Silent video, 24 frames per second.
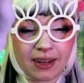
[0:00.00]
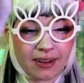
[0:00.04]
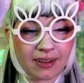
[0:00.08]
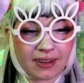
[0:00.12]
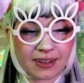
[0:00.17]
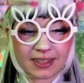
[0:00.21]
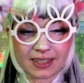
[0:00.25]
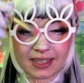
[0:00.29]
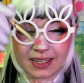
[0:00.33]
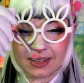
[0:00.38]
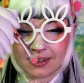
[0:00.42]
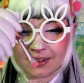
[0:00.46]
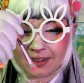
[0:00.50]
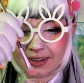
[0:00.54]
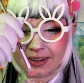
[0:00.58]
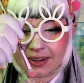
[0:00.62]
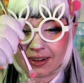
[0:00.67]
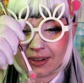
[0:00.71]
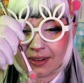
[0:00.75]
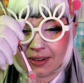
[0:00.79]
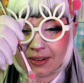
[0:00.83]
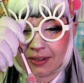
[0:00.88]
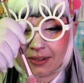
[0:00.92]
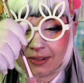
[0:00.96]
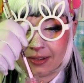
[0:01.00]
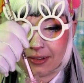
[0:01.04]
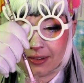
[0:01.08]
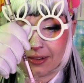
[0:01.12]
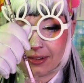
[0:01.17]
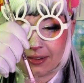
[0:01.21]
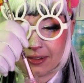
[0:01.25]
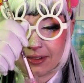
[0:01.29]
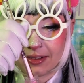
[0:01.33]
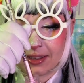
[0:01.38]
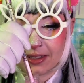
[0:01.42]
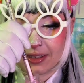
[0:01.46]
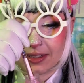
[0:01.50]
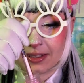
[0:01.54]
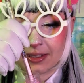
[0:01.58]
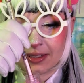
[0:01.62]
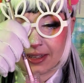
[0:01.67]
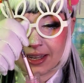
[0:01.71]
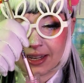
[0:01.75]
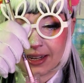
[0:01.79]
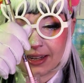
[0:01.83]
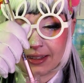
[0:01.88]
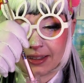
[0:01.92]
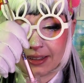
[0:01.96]
onto your nose, get
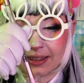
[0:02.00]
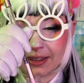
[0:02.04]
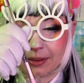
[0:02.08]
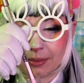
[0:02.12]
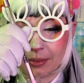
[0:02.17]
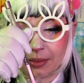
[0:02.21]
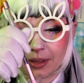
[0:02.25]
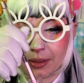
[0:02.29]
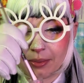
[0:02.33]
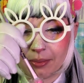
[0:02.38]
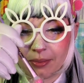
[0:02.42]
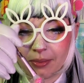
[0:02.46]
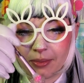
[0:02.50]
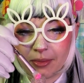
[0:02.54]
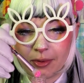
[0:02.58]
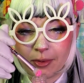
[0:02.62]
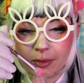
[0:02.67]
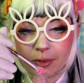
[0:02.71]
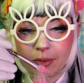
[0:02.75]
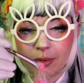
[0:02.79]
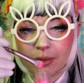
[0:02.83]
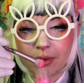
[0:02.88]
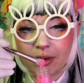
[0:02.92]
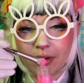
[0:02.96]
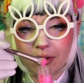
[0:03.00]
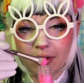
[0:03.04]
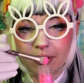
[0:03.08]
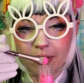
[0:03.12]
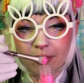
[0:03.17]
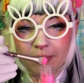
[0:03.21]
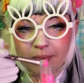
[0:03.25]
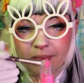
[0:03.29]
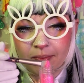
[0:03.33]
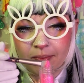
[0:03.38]
a little bit more.